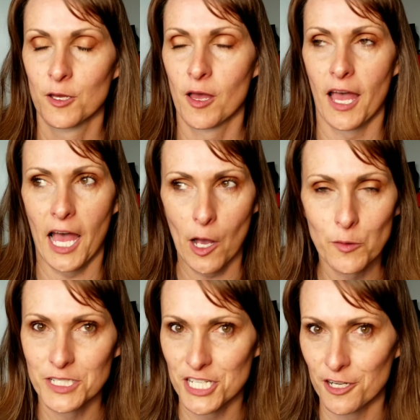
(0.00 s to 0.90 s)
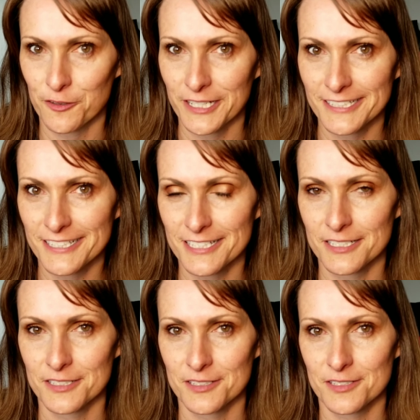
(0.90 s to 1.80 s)
how it generates
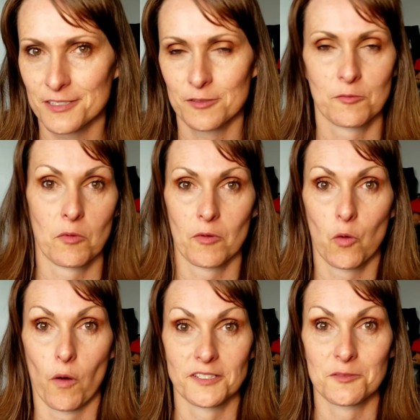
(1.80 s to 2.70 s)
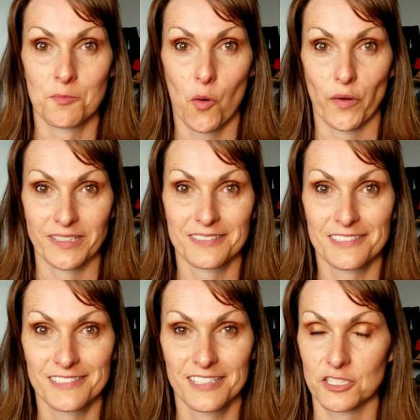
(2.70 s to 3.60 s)
these quantum
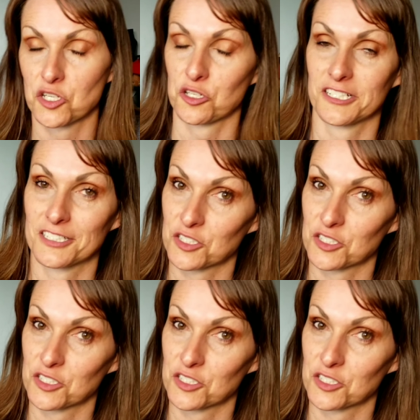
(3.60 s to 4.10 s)
points that turn into